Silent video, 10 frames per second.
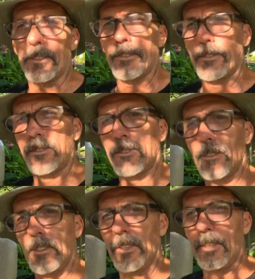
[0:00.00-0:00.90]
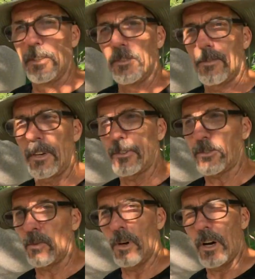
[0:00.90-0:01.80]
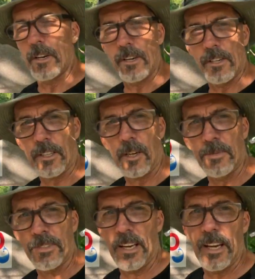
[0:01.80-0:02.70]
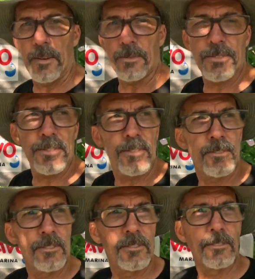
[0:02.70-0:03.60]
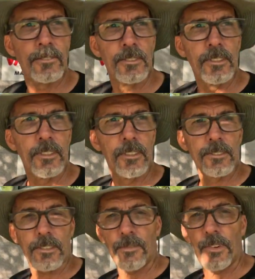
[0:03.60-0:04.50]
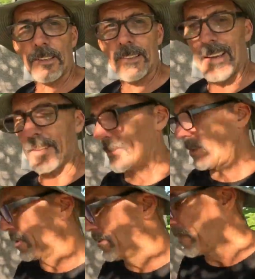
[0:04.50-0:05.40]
and flush the water a couple times, stuff like that. So